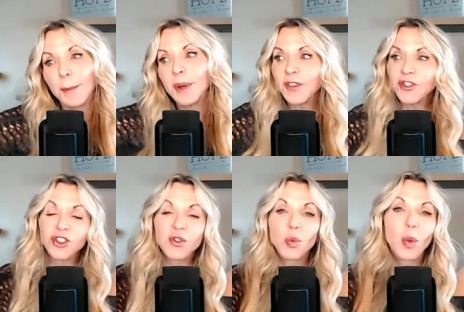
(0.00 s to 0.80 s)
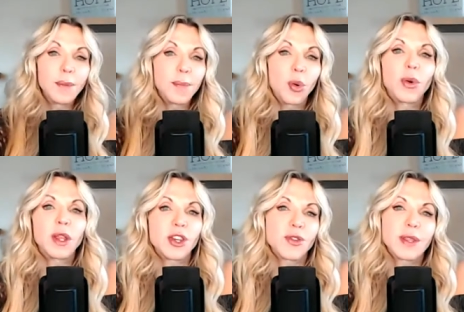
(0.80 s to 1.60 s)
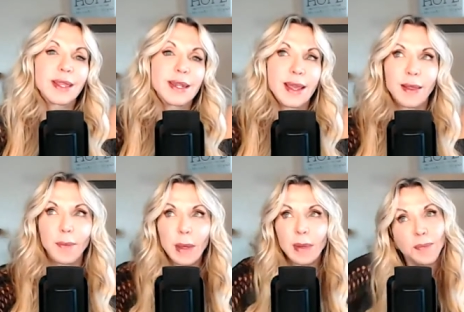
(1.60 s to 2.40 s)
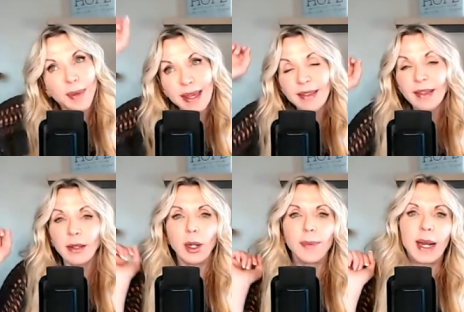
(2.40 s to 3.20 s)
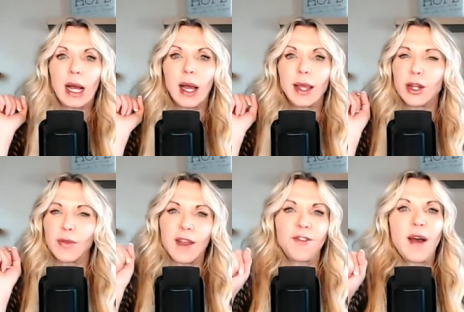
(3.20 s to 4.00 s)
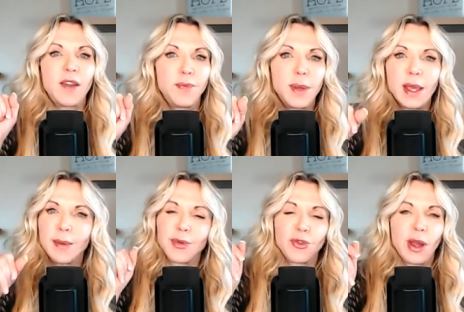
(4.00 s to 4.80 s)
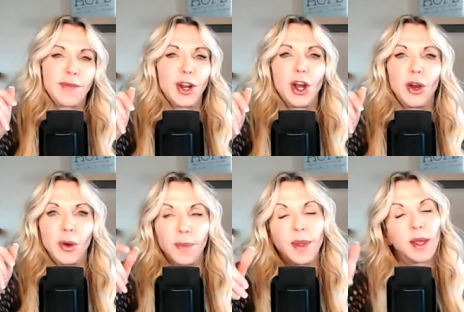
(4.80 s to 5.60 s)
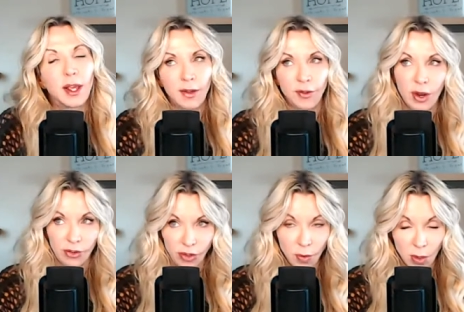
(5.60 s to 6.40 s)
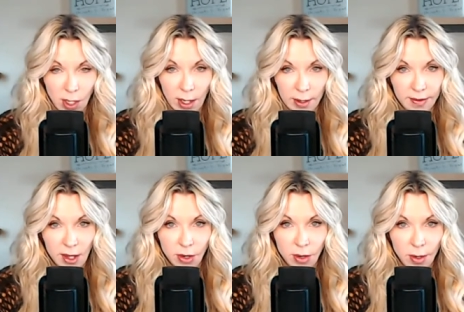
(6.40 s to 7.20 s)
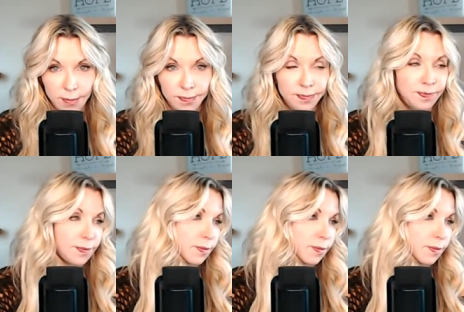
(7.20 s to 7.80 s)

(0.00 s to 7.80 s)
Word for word: But if it's just one point during the day that maybe peaks a little bit high, you know, that 5 p.m., you're driving home, if you're actually working outside your home,